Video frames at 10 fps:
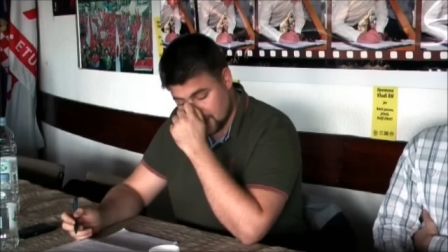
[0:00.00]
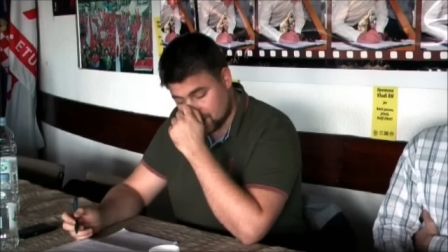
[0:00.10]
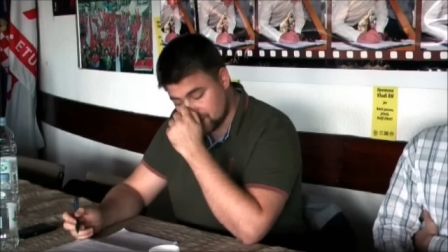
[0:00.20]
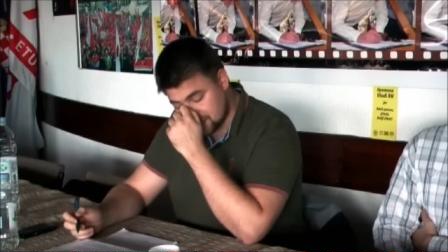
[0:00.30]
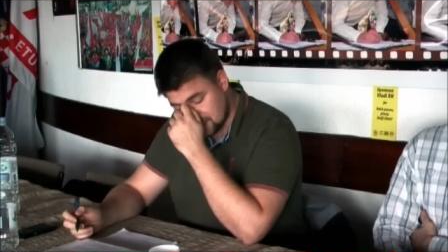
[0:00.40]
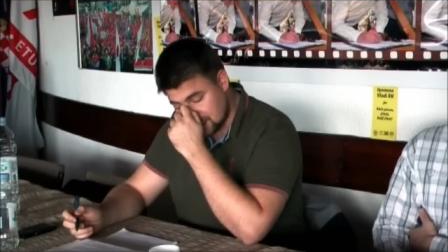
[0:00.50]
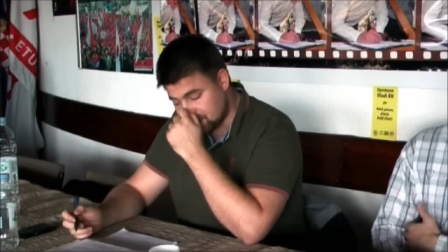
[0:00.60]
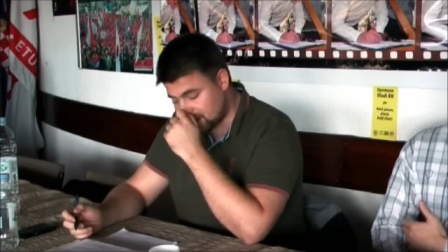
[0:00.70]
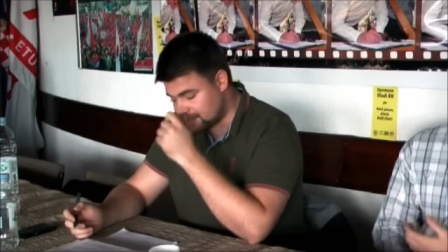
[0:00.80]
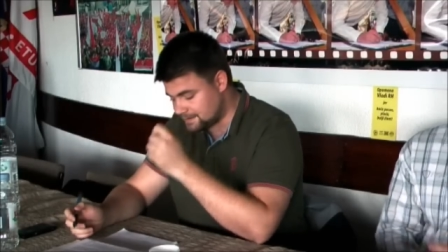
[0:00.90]
Recently,
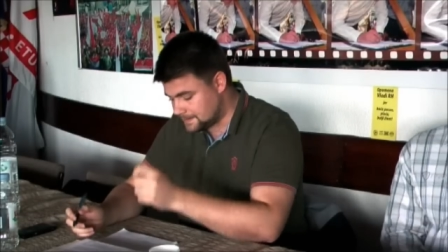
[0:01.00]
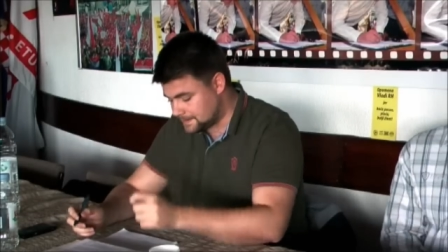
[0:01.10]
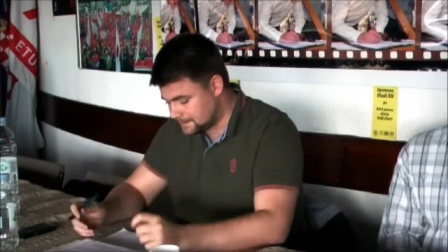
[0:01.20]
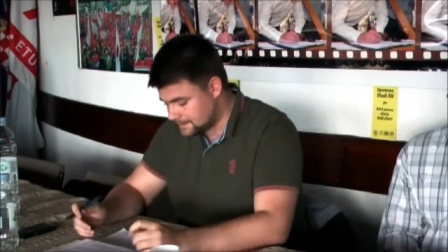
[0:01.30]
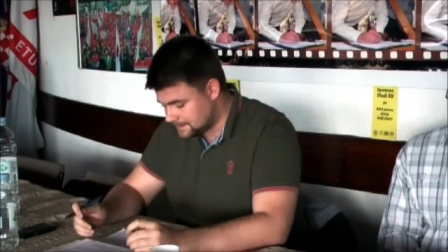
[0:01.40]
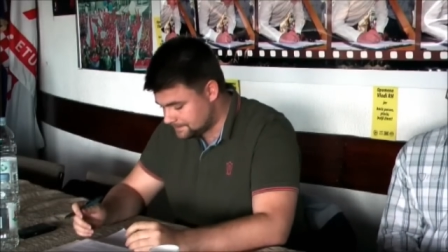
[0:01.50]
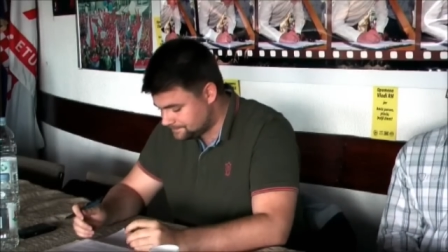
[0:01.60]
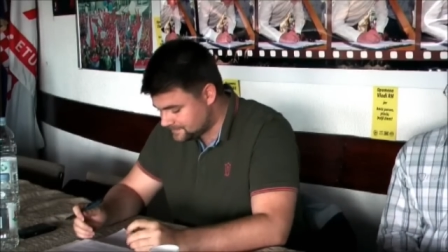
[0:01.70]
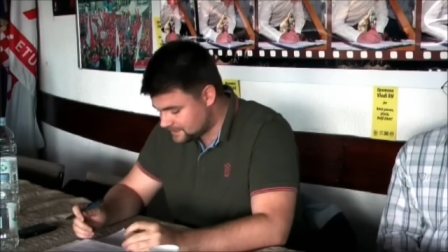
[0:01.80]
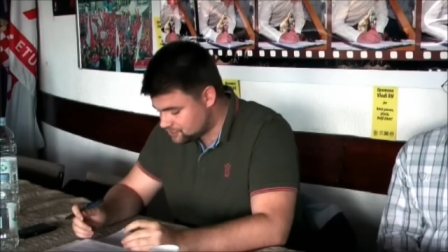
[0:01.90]
we had a uh,
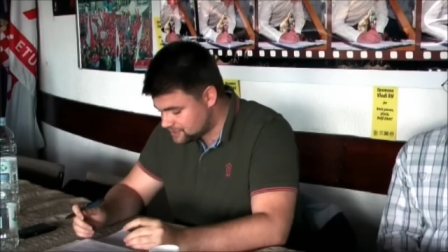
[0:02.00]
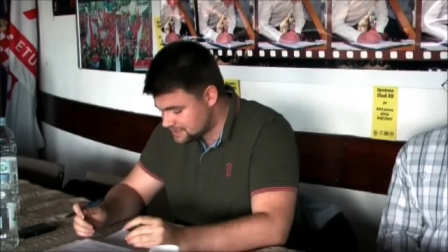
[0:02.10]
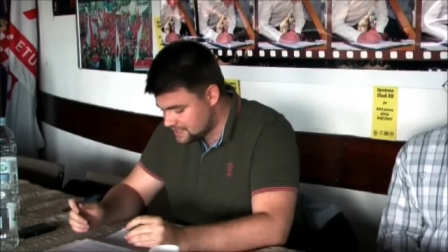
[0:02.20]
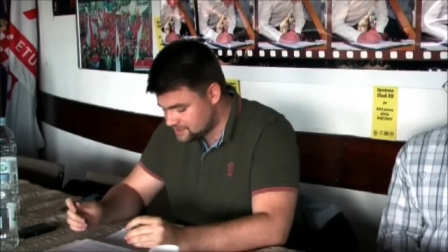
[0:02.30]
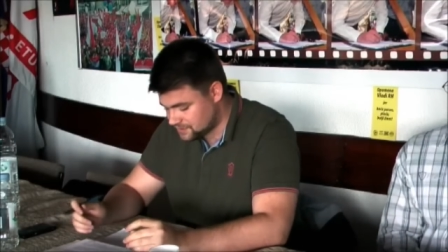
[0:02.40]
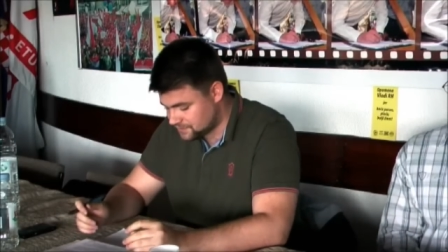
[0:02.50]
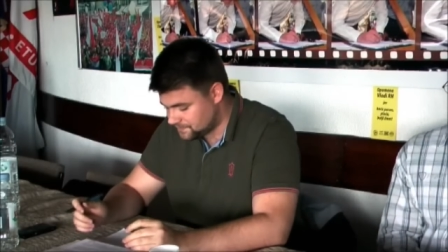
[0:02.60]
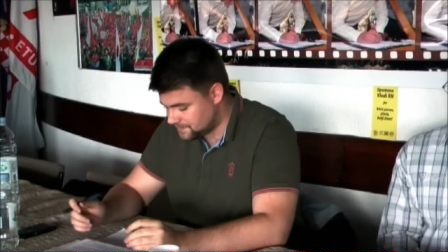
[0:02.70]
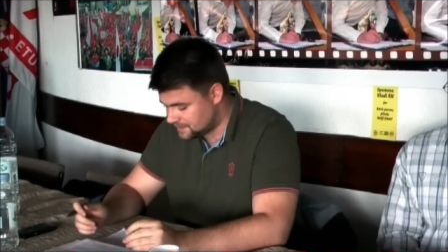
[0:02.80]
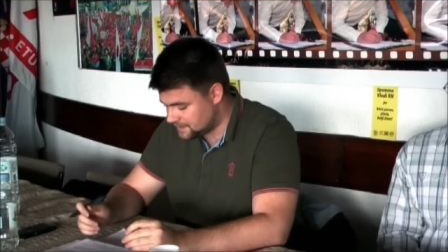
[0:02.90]
um, translation of
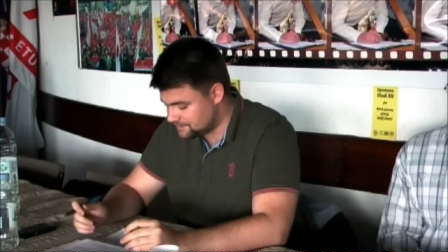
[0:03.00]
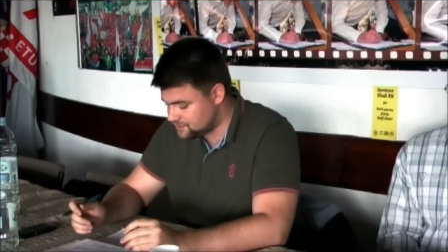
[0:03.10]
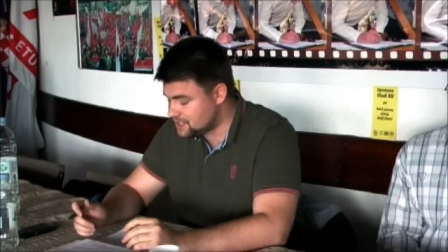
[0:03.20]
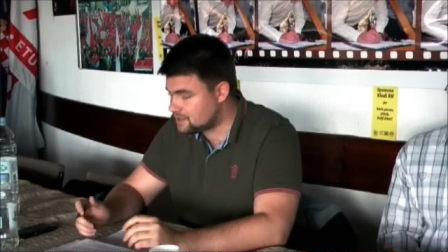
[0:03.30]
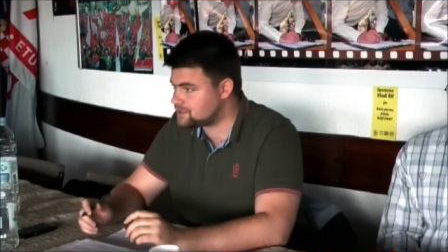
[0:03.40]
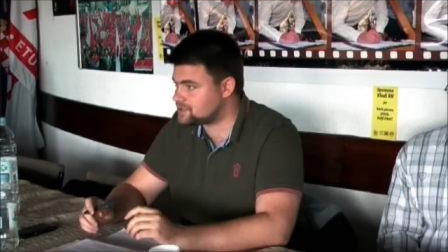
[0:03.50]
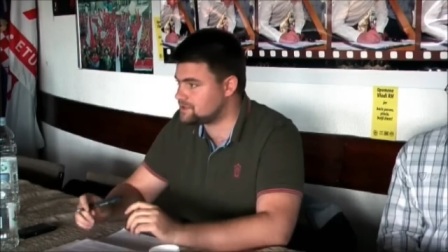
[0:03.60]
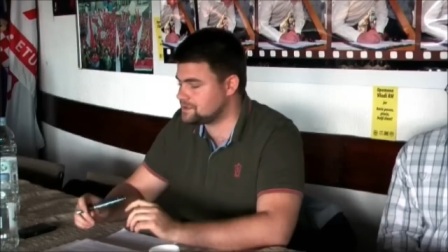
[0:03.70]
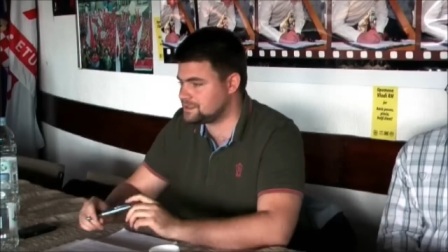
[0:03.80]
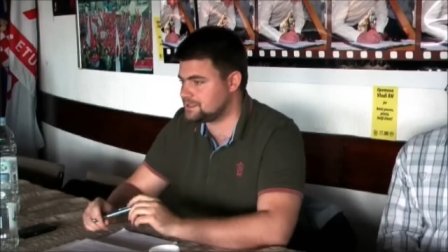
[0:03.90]
uh, Michel
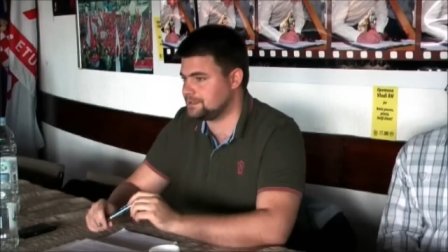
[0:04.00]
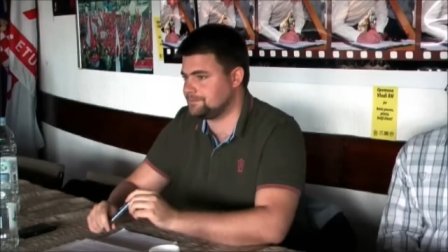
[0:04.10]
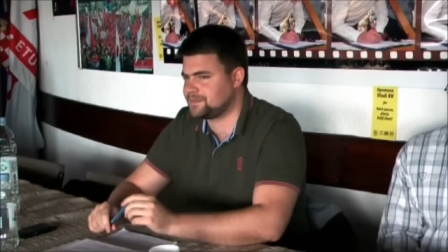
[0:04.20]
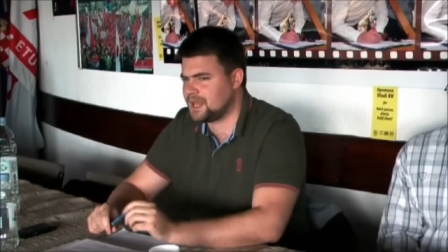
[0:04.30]
Husson's, uh,